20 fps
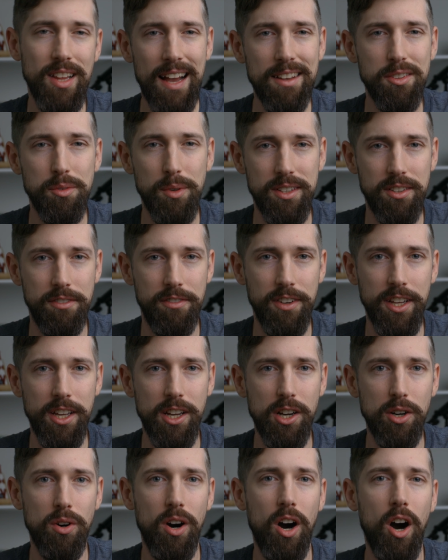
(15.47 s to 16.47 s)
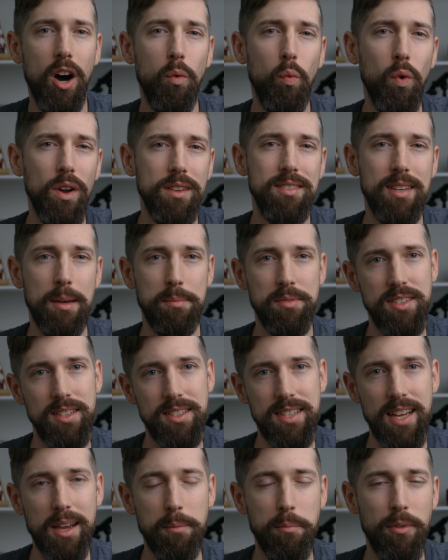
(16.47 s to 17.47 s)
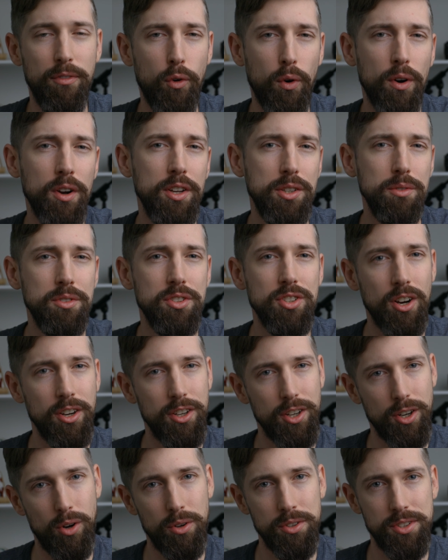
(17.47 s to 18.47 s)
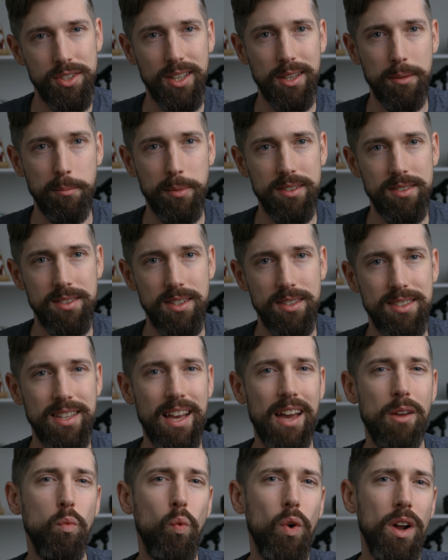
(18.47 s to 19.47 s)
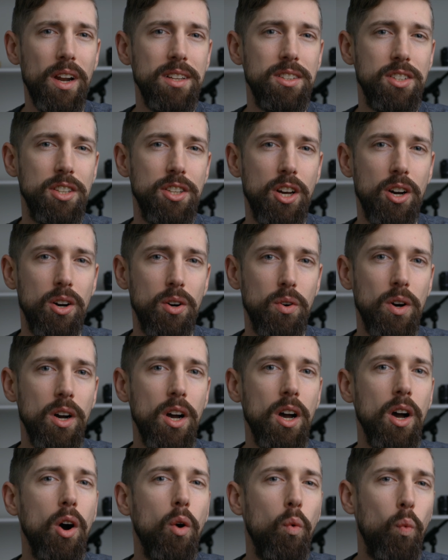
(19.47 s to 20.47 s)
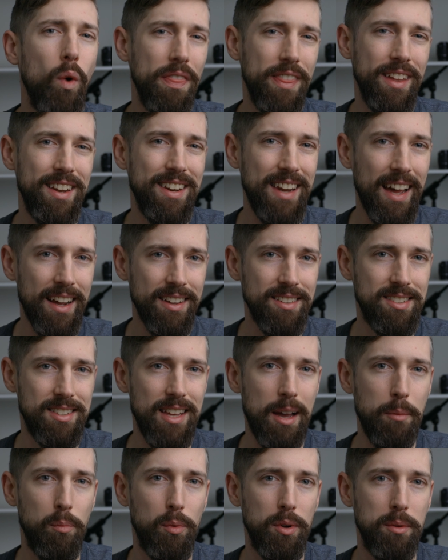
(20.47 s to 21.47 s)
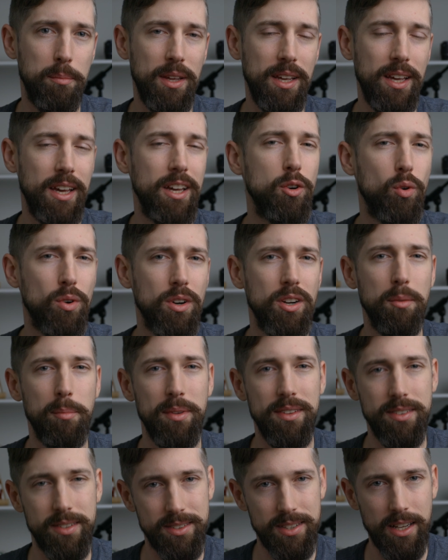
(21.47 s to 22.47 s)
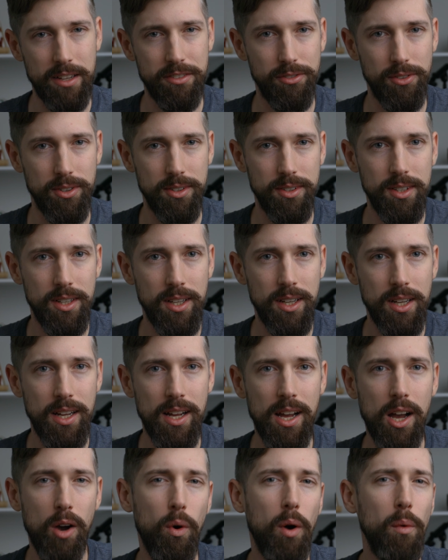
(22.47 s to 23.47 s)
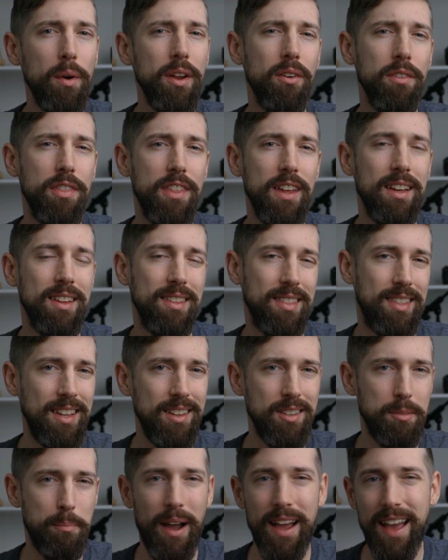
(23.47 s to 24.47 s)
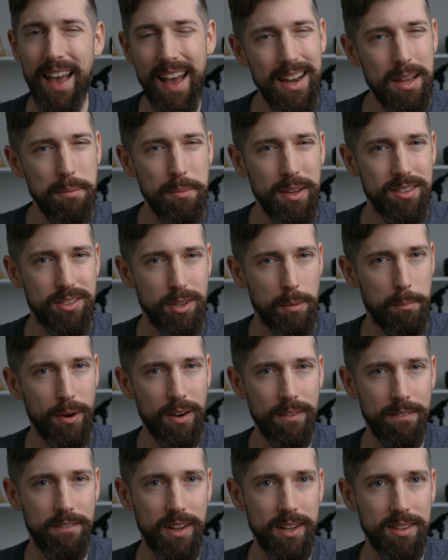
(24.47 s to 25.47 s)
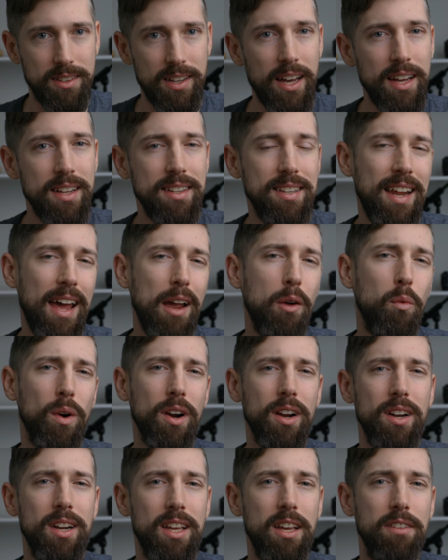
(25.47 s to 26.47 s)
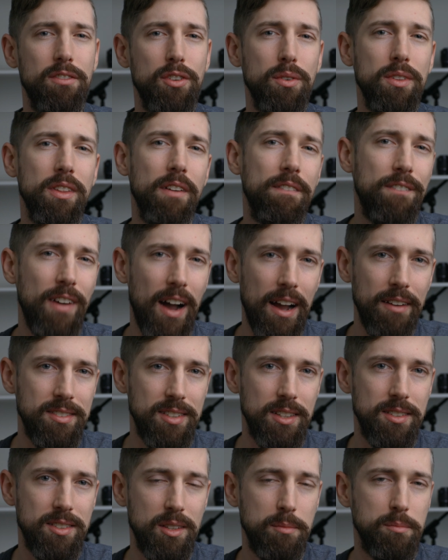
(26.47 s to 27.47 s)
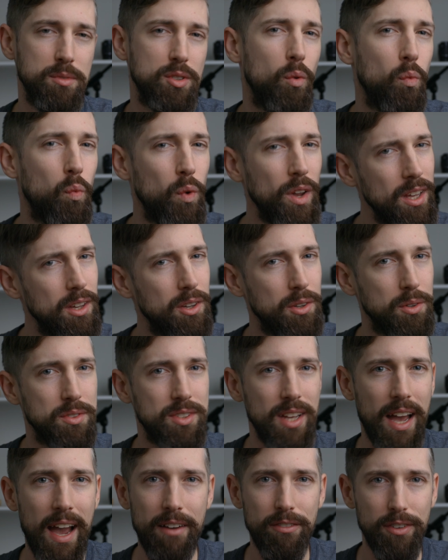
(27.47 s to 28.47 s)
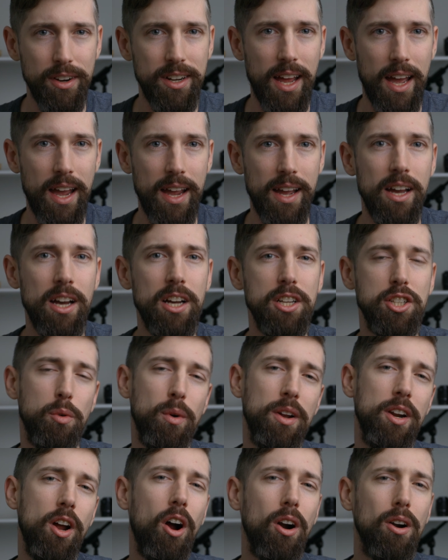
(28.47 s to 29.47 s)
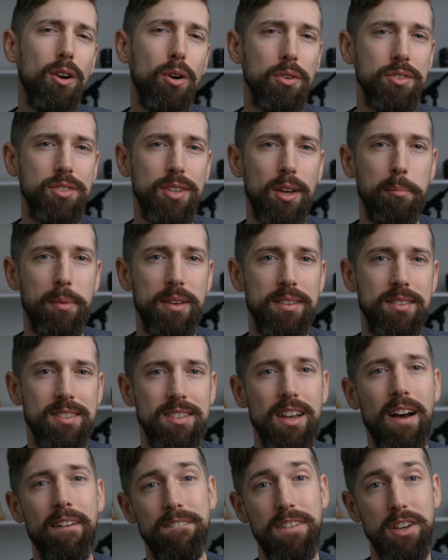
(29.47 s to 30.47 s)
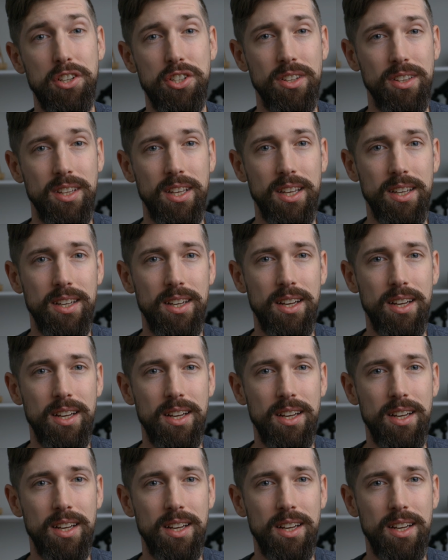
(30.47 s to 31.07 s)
last week's video on what steps to take before you start your wholesaling business and wanted to know what the next step would be in order to be successful. While we don't think these by any means are perfect, today we're gonna give you the five systems we use every day to run our wholesale business efficiently.